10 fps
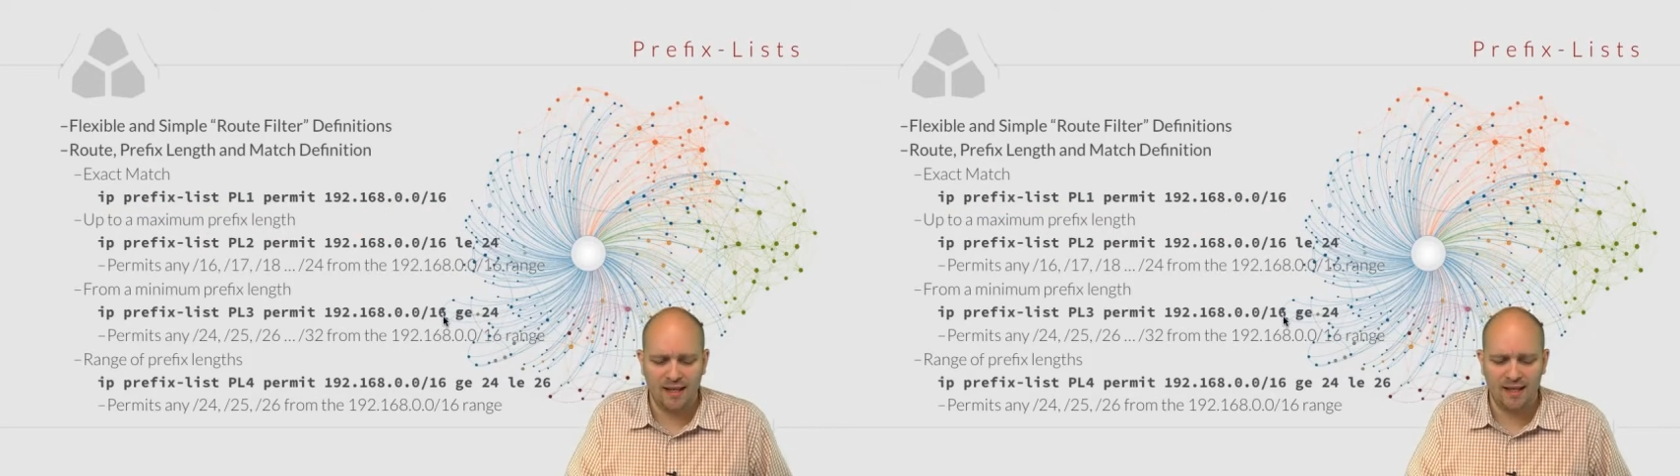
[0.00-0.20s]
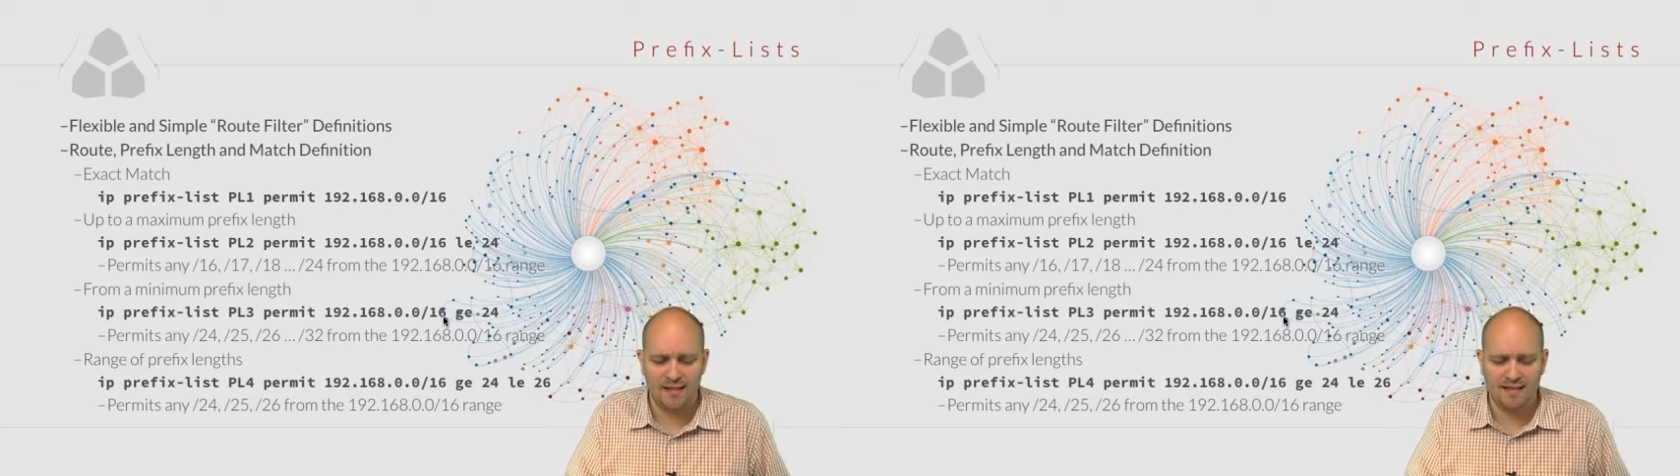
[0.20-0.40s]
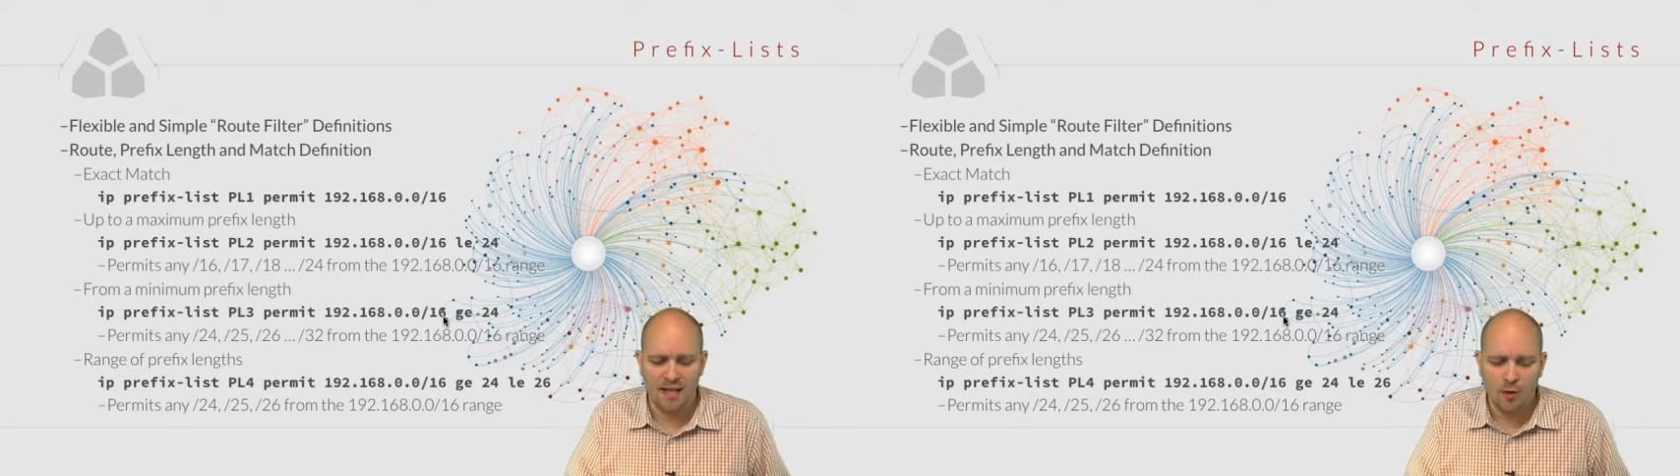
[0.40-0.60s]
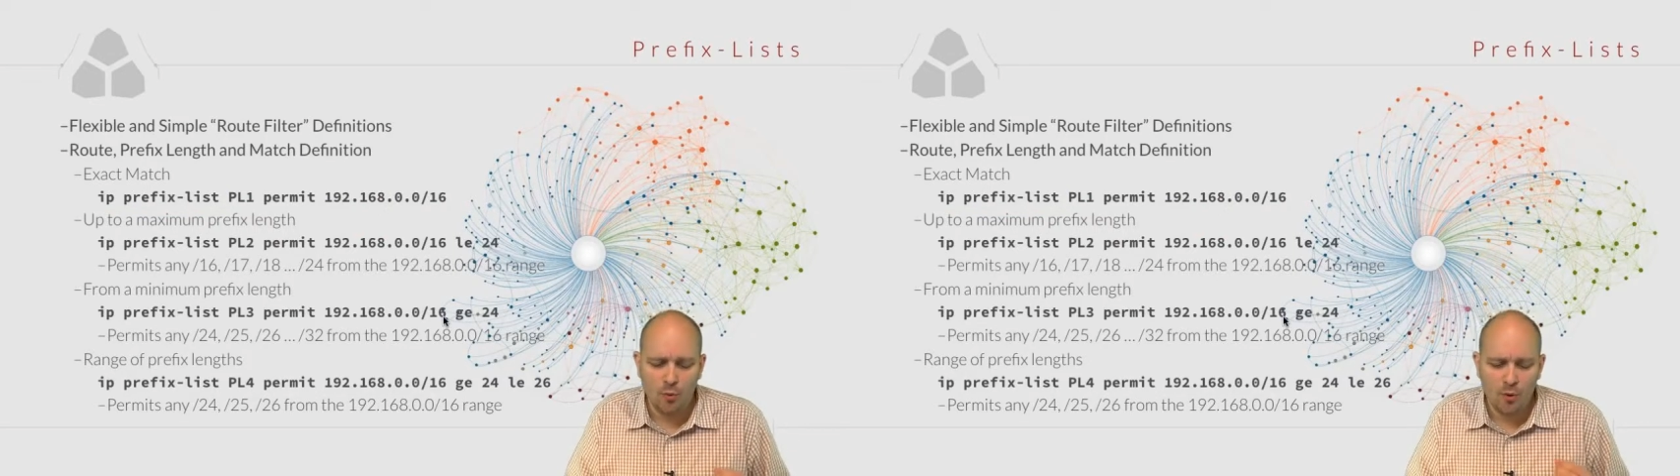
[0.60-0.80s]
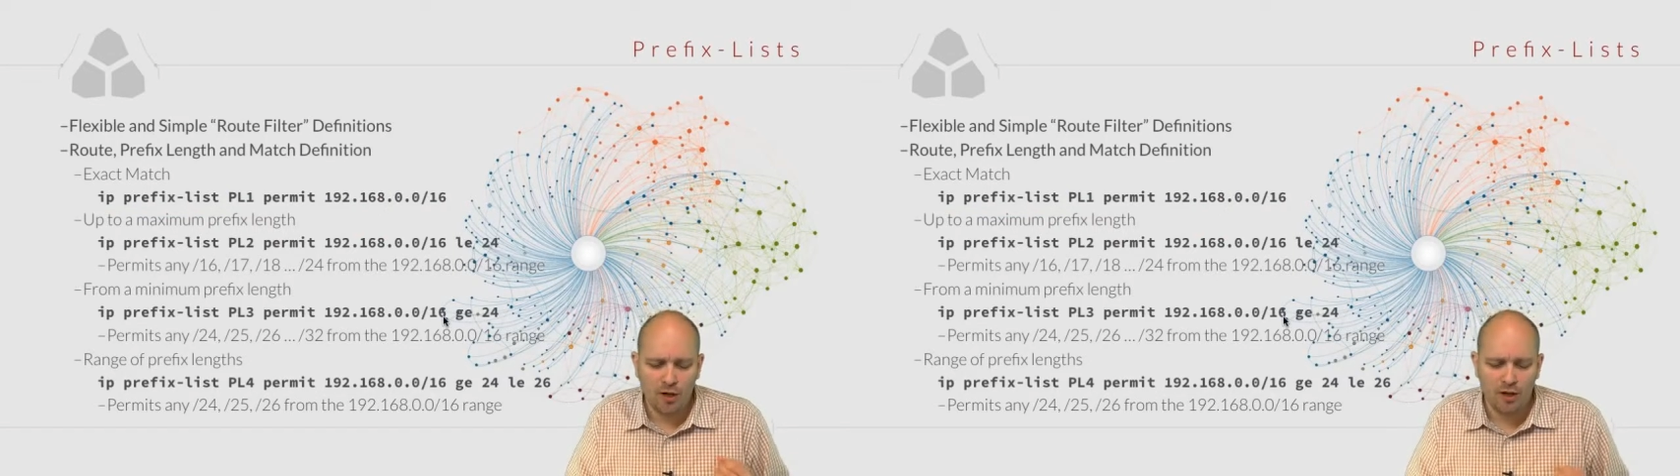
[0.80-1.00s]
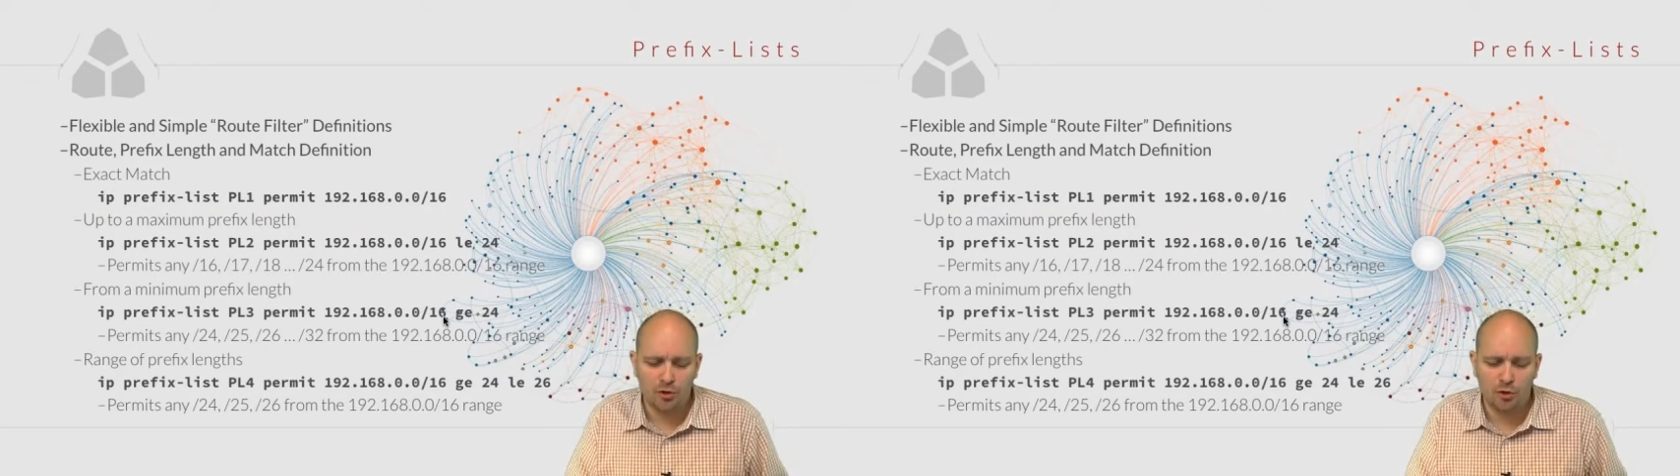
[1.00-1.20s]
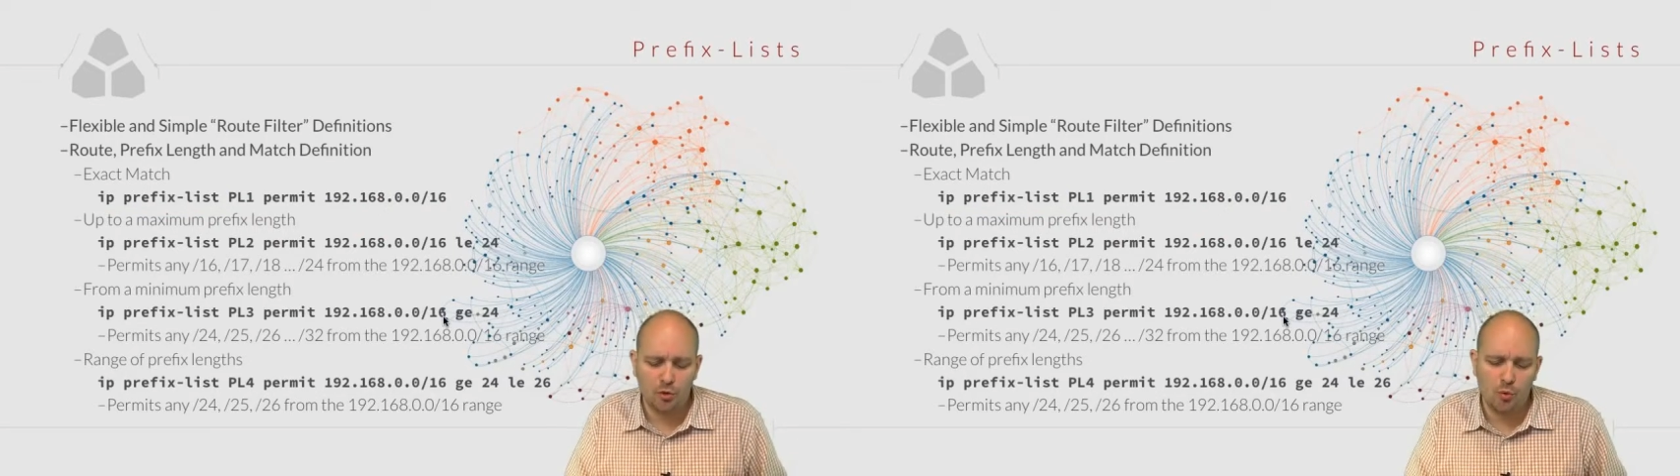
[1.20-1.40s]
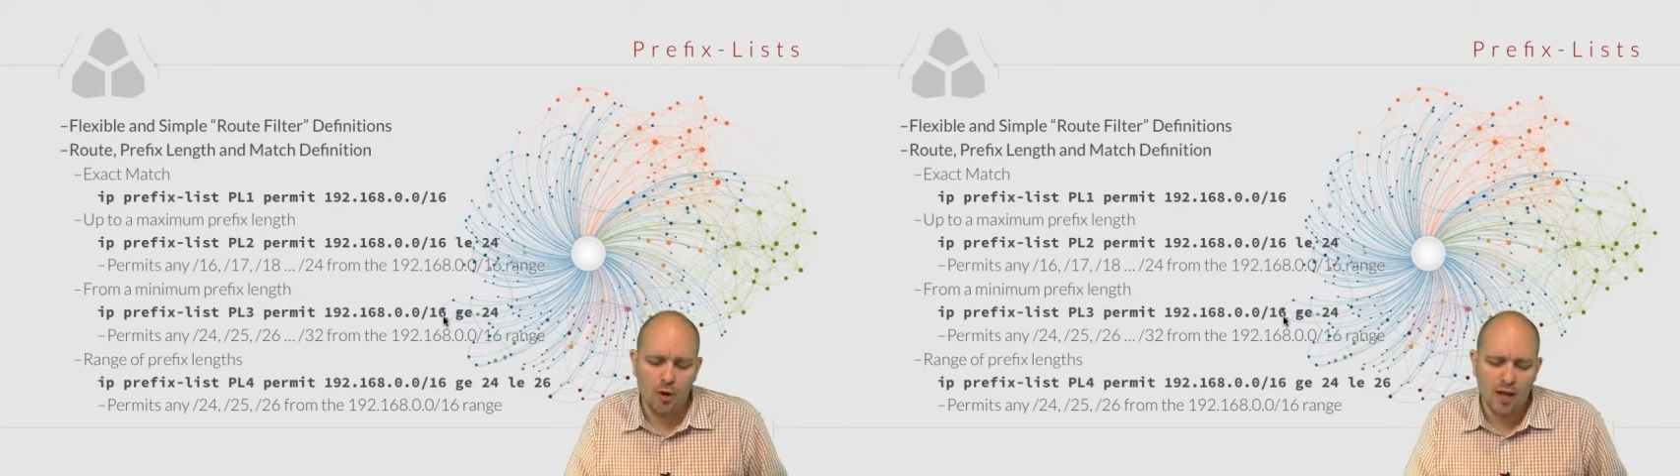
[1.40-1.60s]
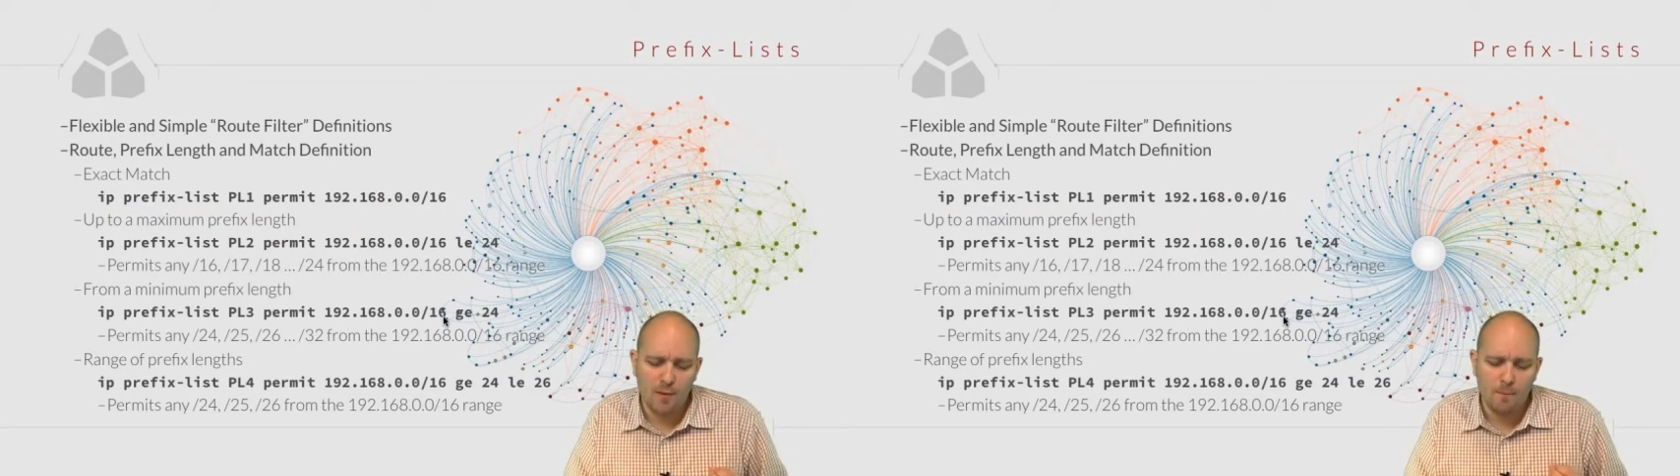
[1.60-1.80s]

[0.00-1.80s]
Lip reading: is we wanted to